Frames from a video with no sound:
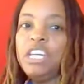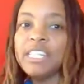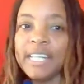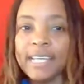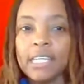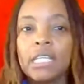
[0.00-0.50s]

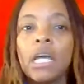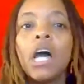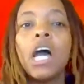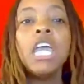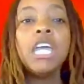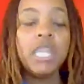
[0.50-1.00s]
he's like
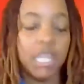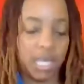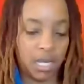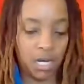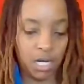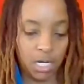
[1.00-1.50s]
in
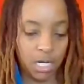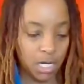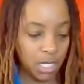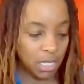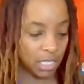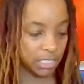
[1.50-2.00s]
there.
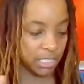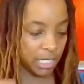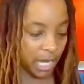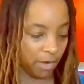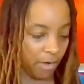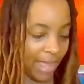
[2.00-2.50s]
Let's see
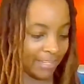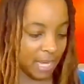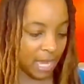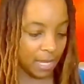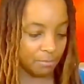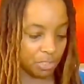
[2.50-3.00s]
now. At
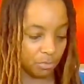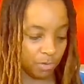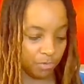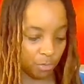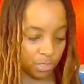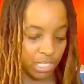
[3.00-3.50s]
times, the
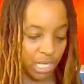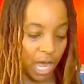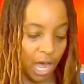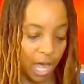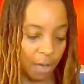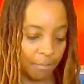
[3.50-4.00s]
river was
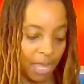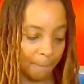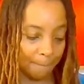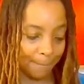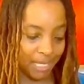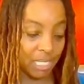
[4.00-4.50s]
calm
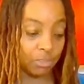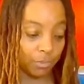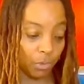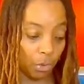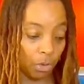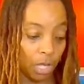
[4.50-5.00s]
and
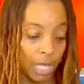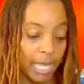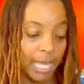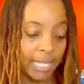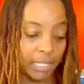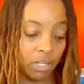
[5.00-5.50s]
peaceful,
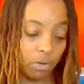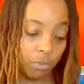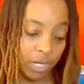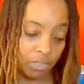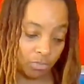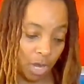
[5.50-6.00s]
and little
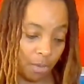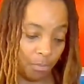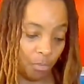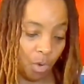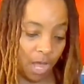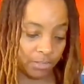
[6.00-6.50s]
raindrop
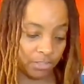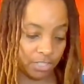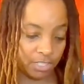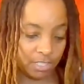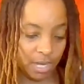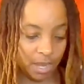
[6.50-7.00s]

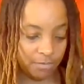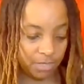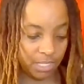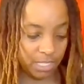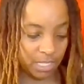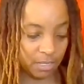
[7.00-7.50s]
watched
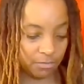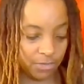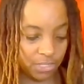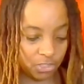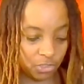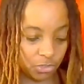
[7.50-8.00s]
diving
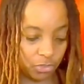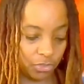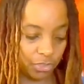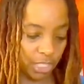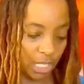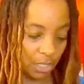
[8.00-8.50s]

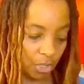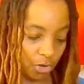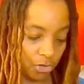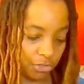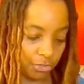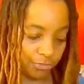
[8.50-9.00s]
kingfishers and
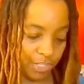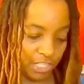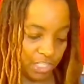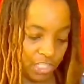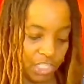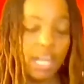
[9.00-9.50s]
larger
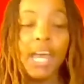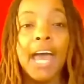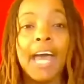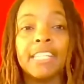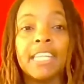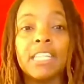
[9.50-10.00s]
fish
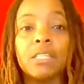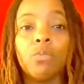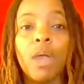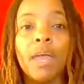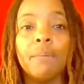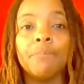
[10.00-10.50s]
as they
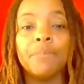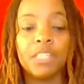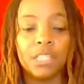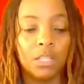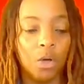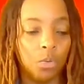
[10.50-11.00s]
swam
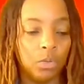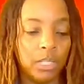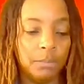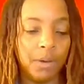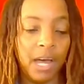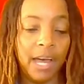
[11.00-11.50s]

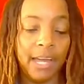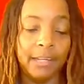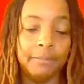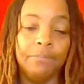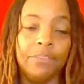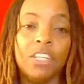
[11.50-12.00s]
slowly
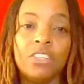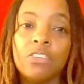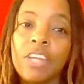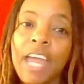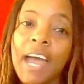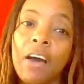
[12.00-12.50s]
by.
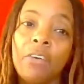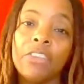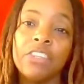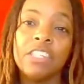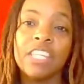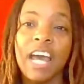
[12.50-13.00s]
So now
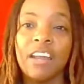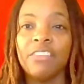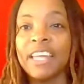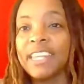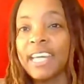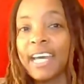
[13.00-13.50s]
this is kind
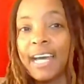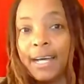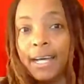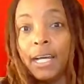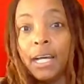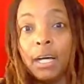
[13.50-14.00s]
of like the
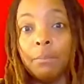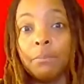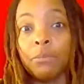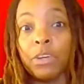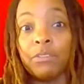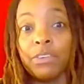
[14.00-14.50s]

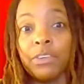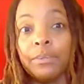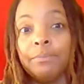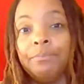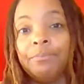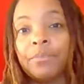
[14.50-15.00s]
calm river.